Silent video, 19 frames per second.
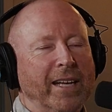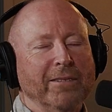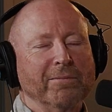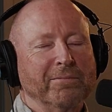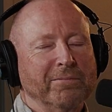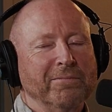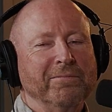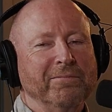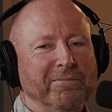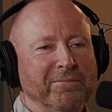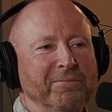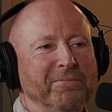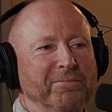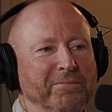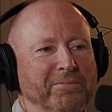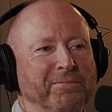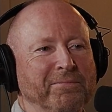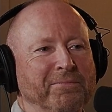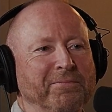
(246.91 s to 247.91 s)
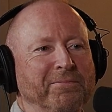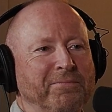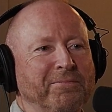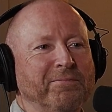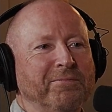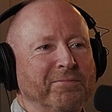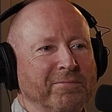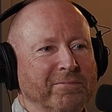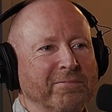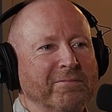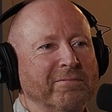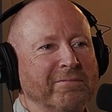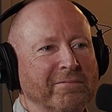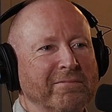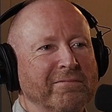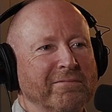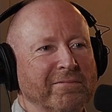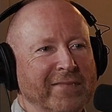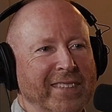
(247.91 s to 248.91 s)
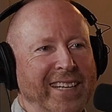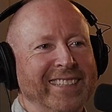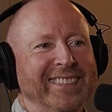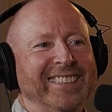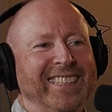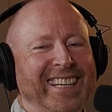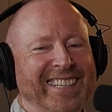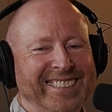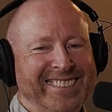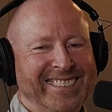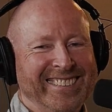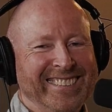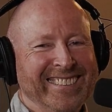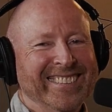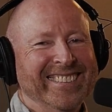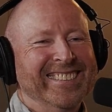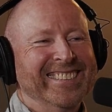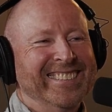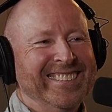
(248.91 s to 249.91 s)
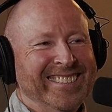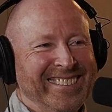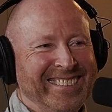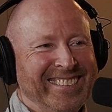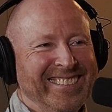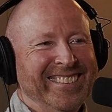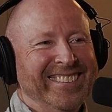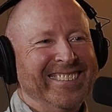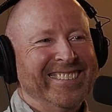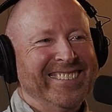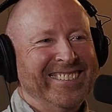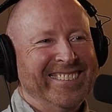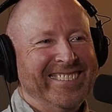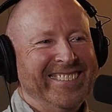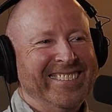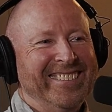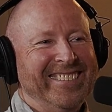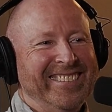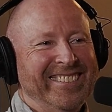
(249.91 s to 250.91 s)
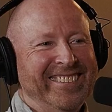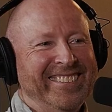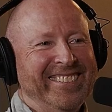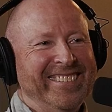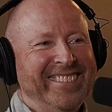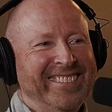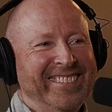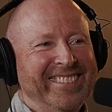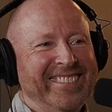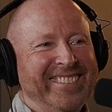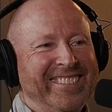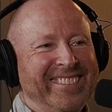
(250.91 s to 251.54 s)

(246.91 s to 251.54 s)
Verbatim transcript: And it was convenient as well, yeah. which is one of the things that, you know, I had to wrestle with,